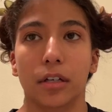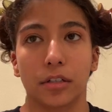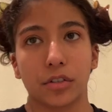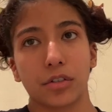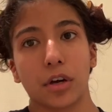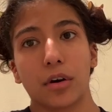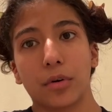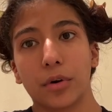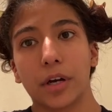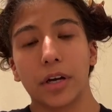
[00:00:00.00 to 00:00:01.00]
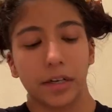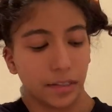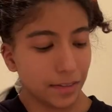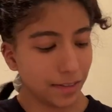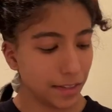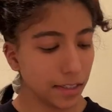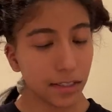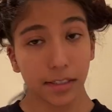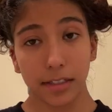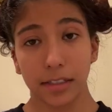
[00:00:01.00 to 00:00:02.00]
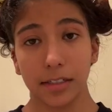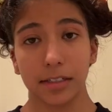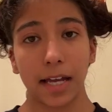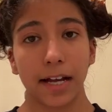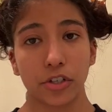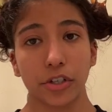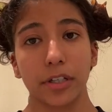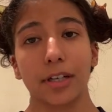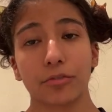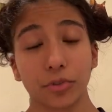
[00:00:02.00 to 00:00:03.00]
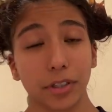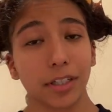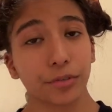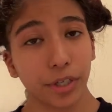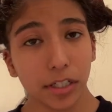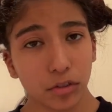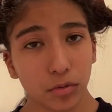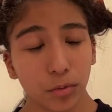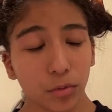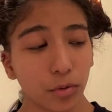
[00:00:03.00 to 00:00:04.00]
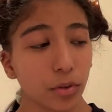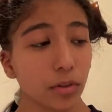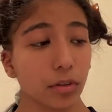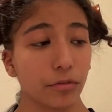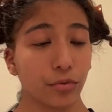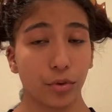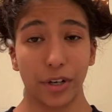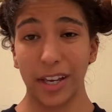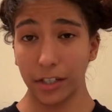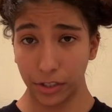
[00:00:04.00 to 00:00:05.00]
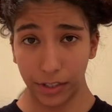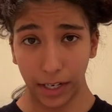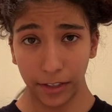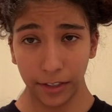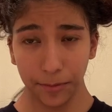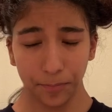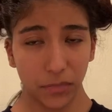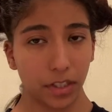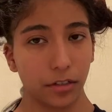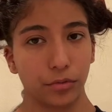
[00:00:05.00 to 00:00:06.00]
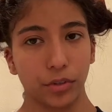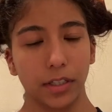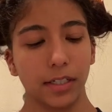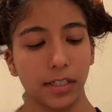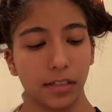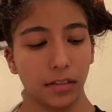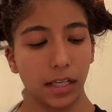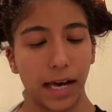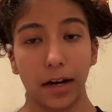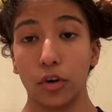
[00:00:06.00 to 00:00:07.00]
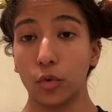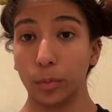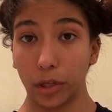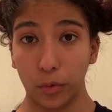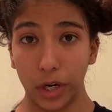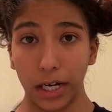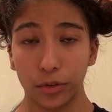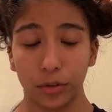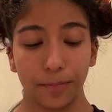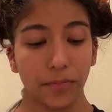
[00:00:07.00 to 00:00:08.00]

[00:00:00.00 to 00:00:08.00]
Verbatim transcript: so this is actually a really great tool for hairstyling it's a really easy at-home blowout